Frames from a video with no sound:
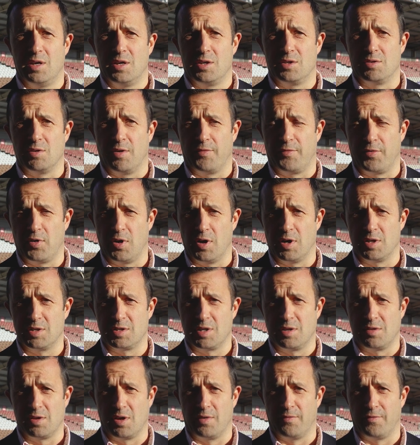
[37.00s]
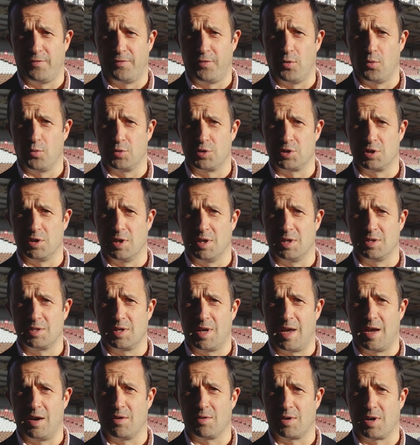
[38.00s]
to avert the unfortunate
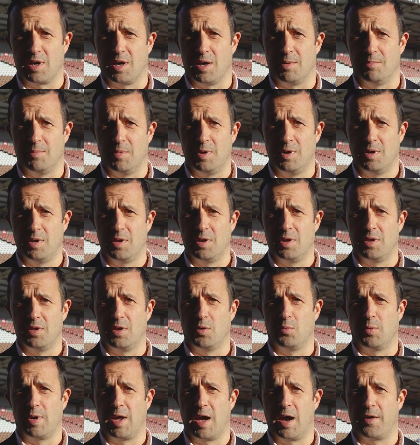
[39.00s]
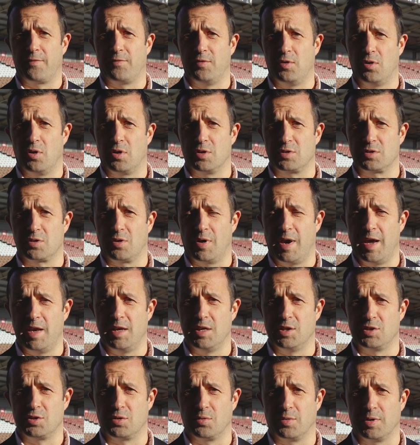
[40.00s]
outcome that we have not got
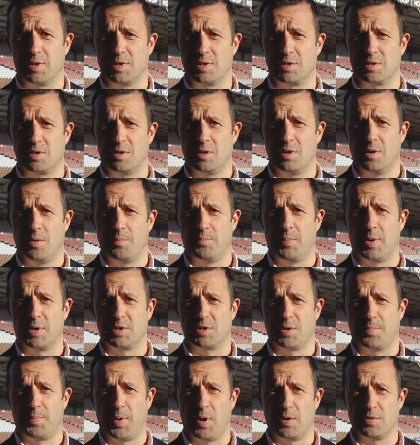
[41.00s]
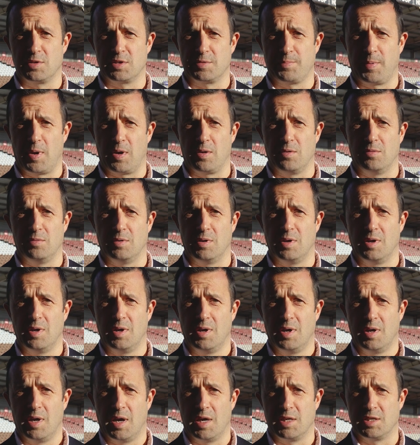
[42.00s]
any choice but to postpone
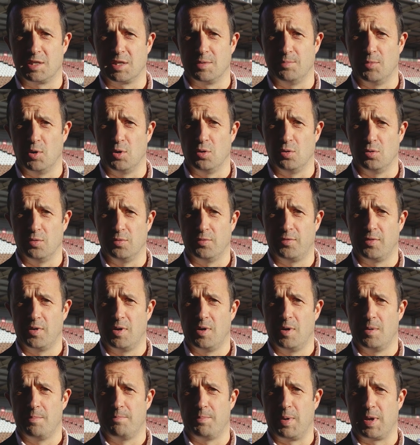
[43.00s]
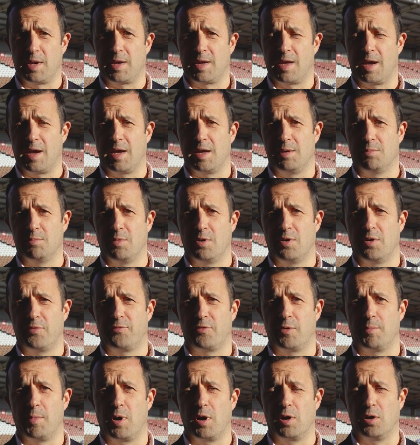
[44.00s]
and to move big game
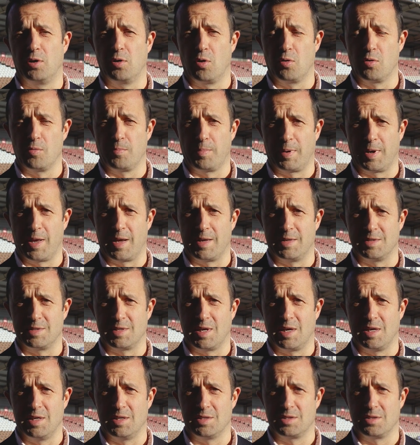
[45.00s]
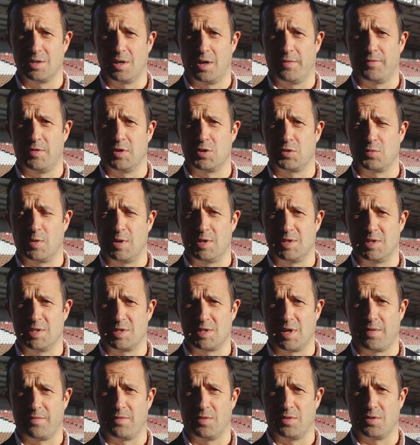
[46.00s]
from our long planned date of the
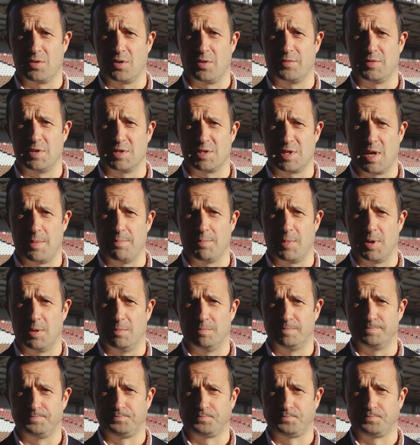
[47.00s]
27th of December.